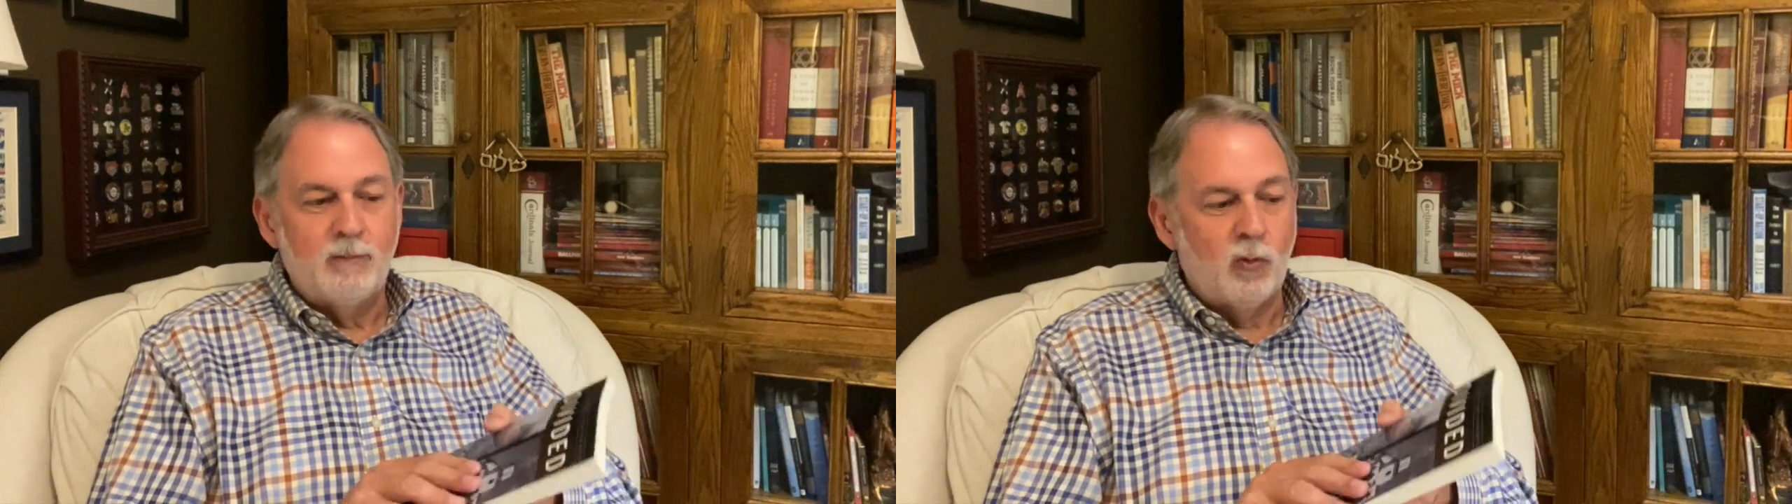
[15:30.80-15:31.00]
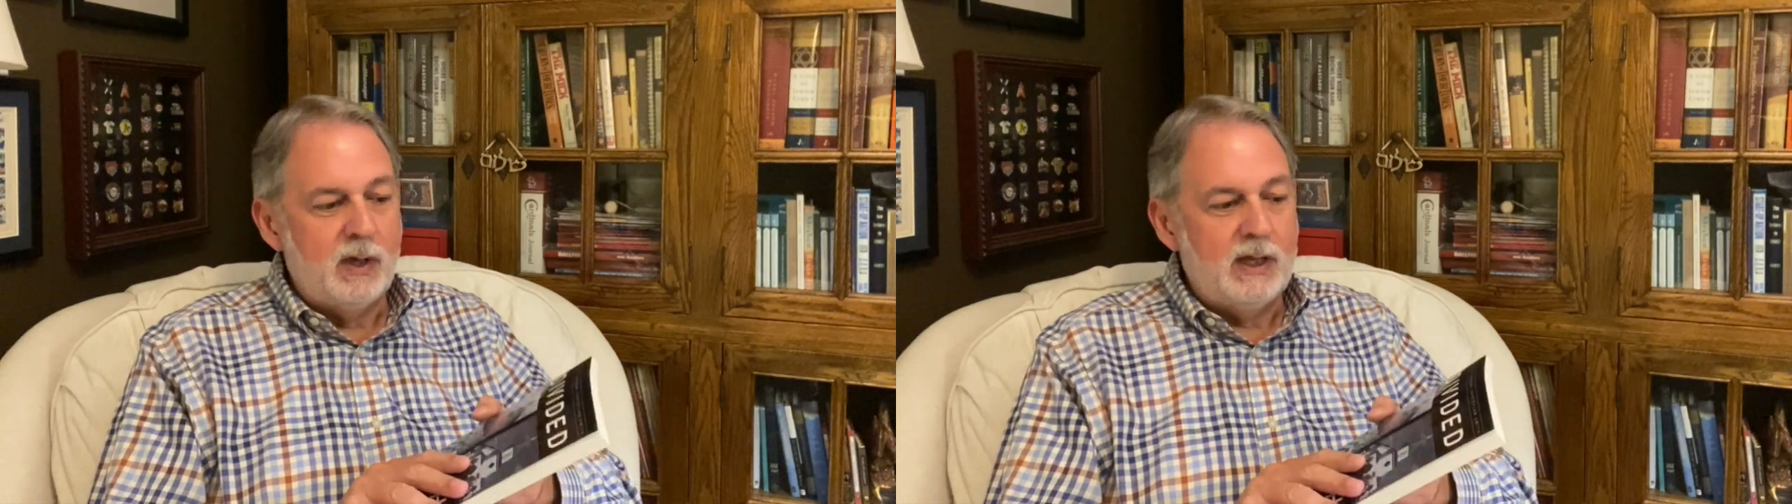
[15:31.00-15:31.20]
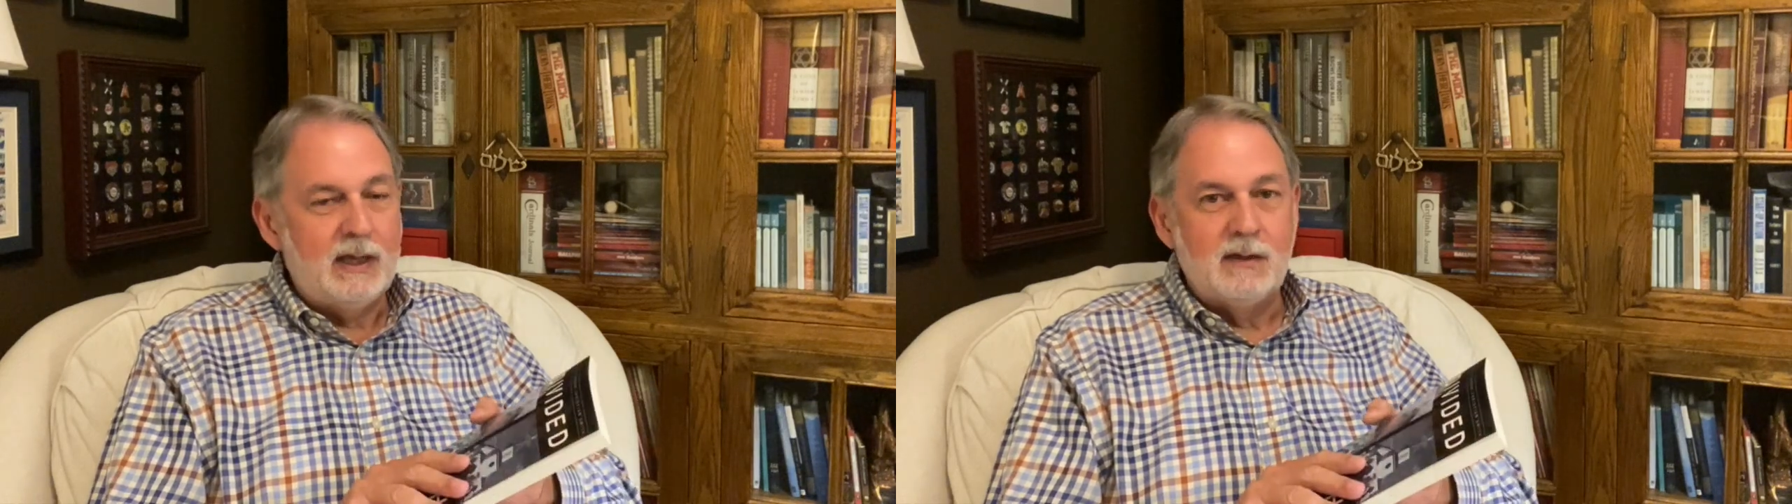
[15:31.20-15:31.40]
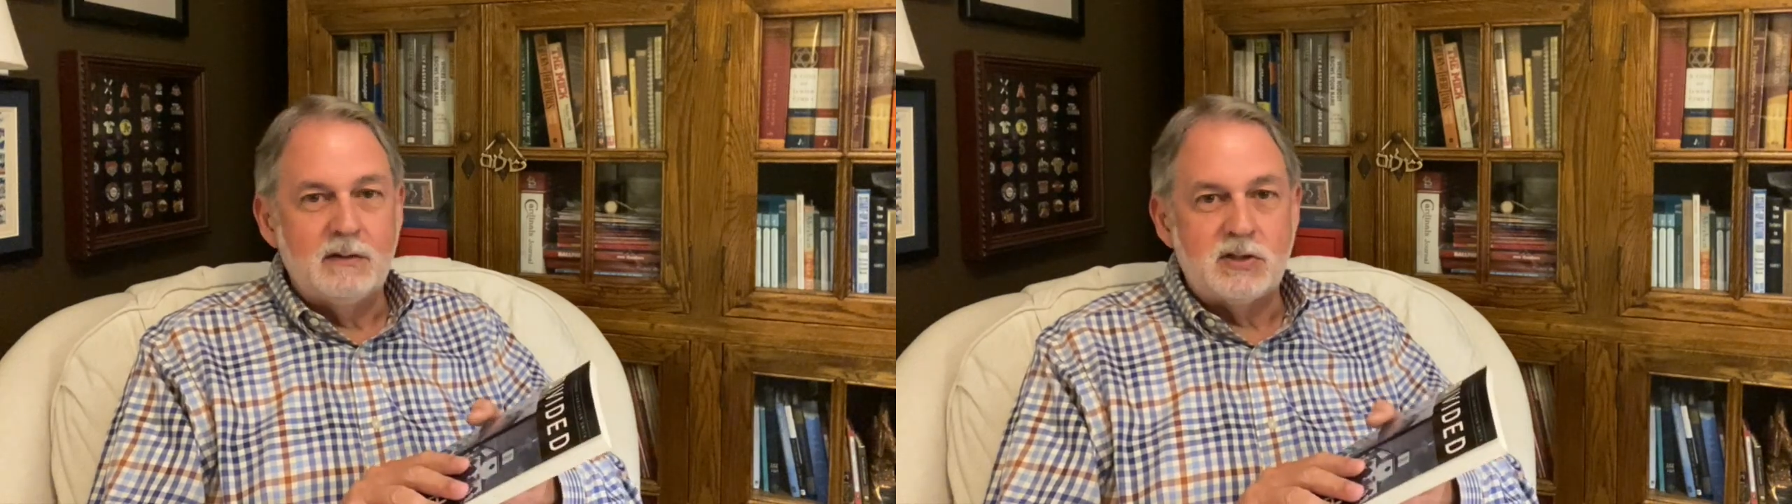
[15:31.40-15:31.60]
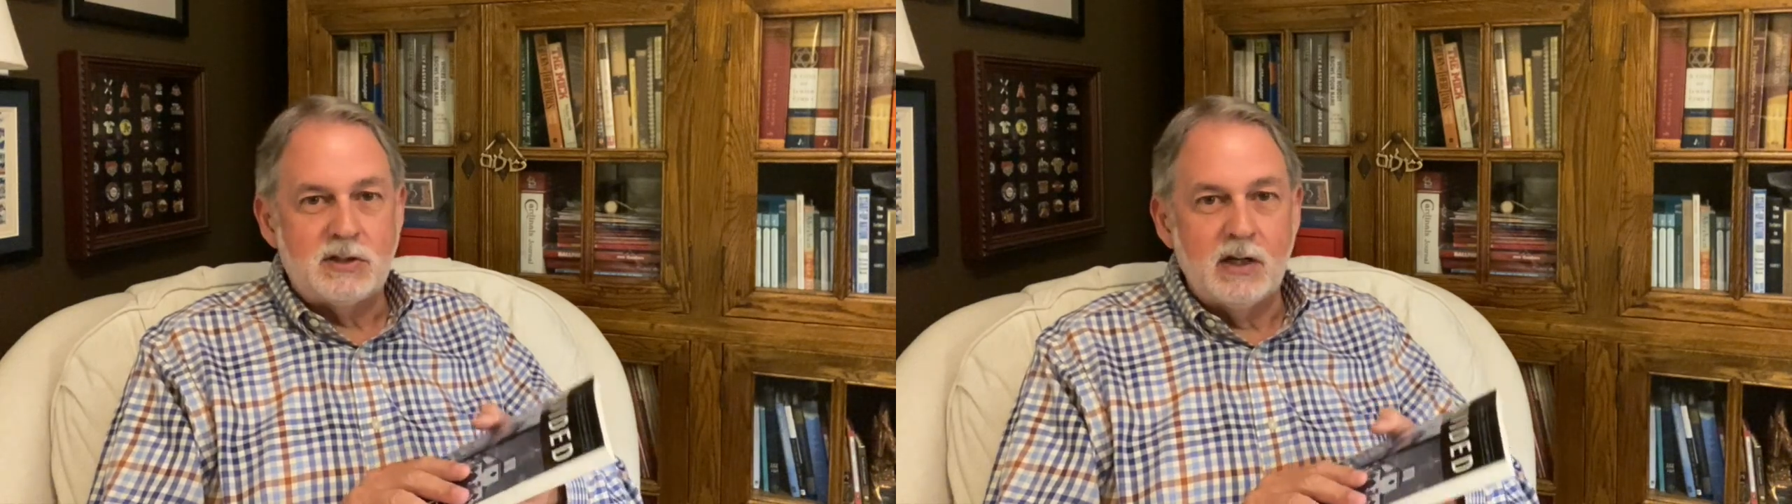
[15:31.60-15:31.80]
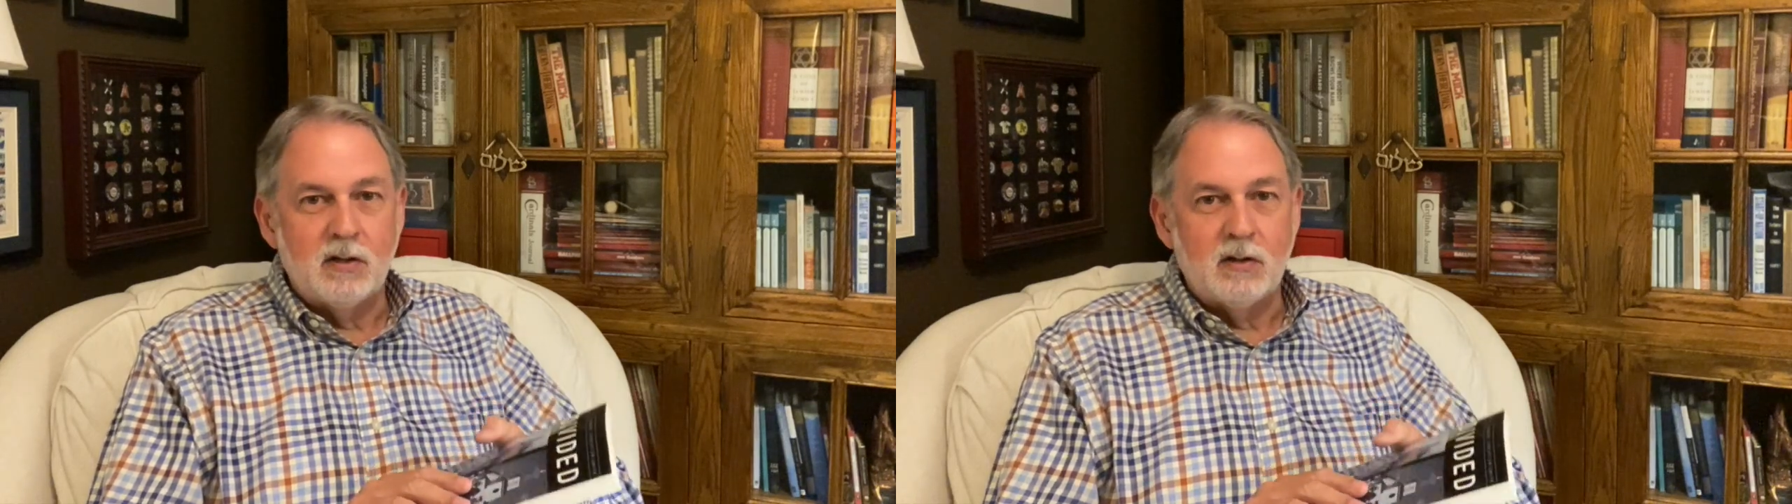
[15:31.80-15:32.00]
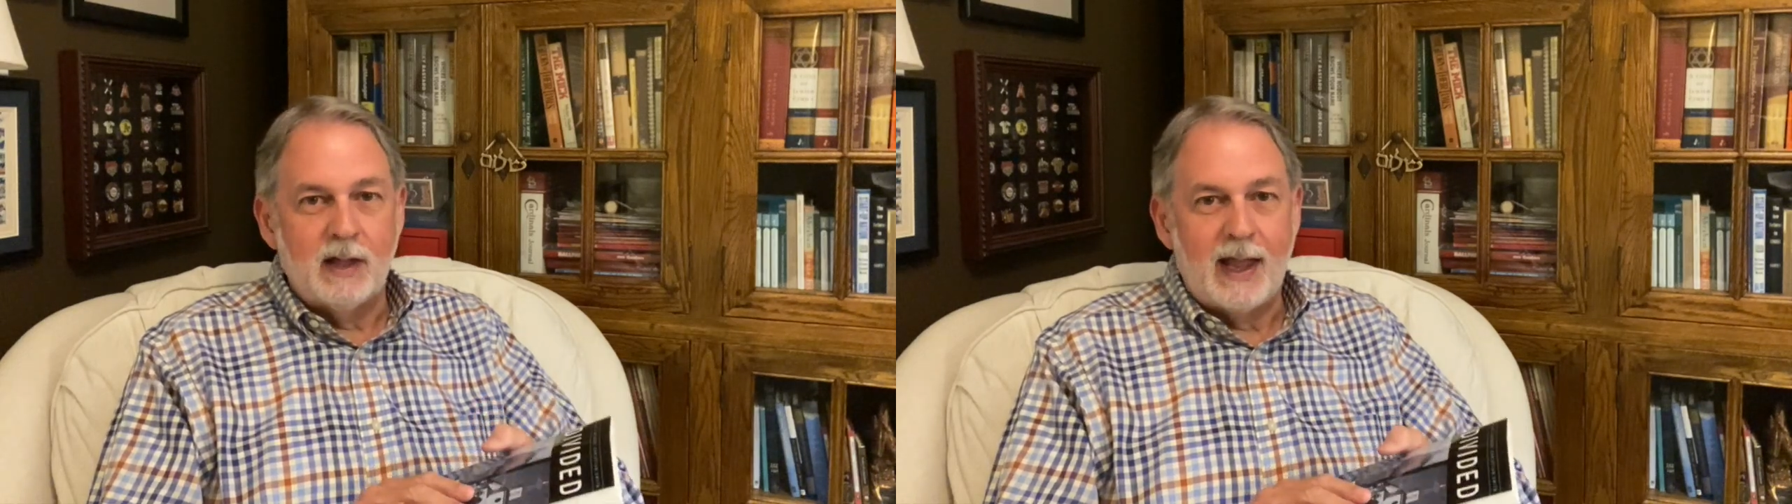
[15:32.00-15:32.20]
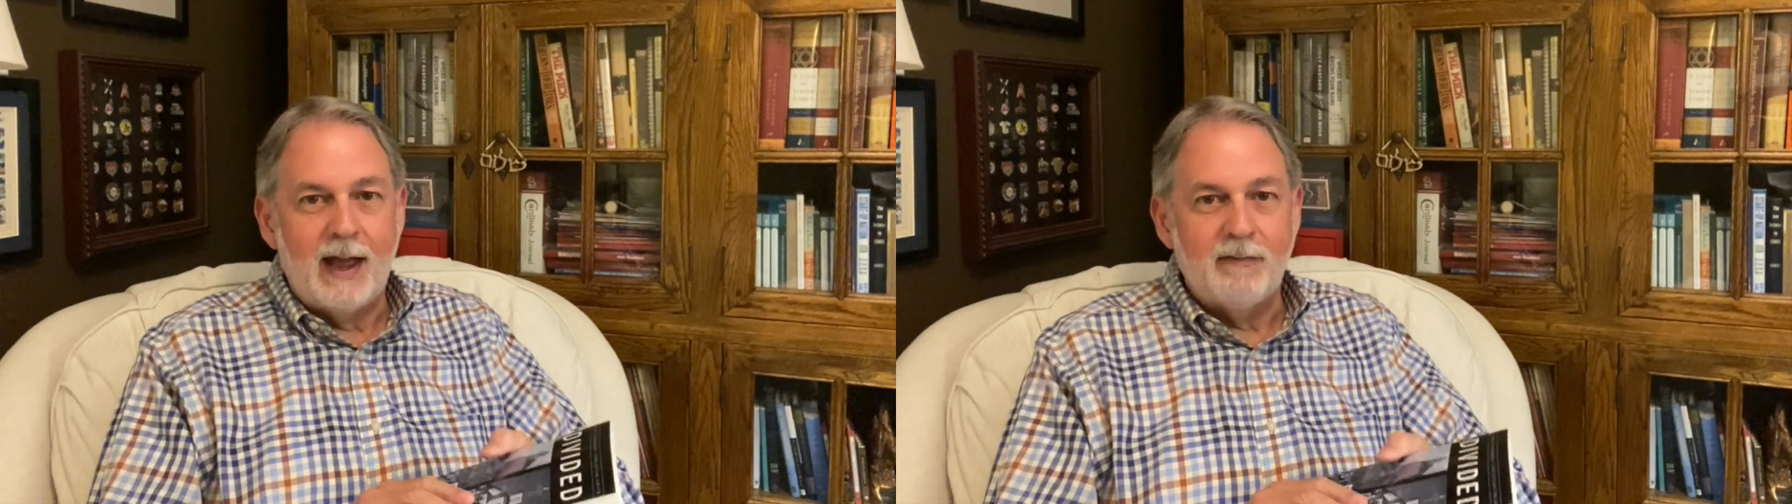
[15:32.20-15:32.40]
we still
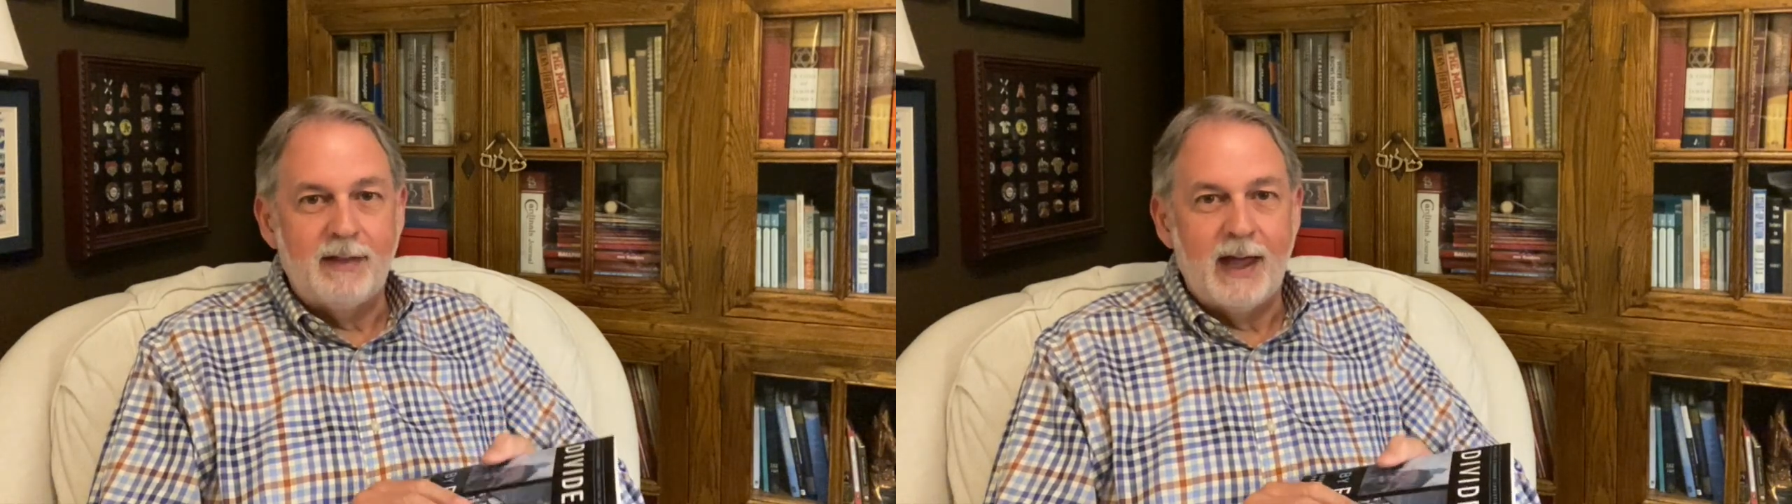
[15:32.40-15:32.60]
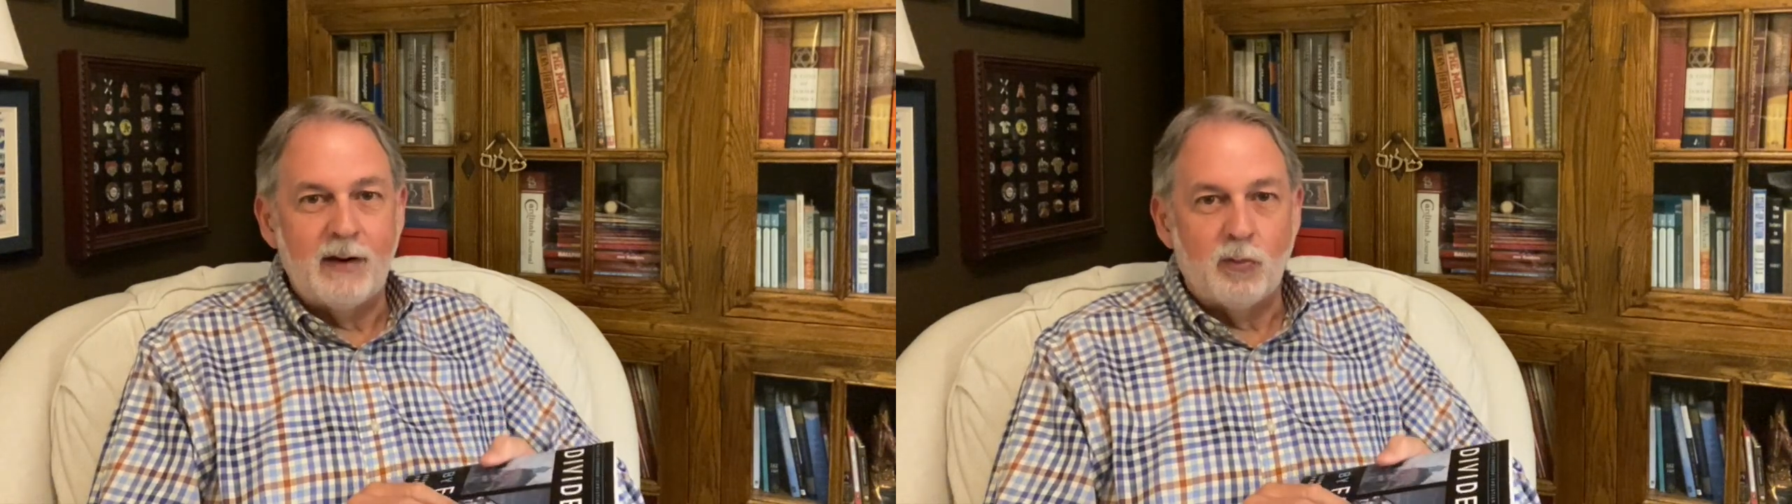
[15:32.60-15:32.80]
have that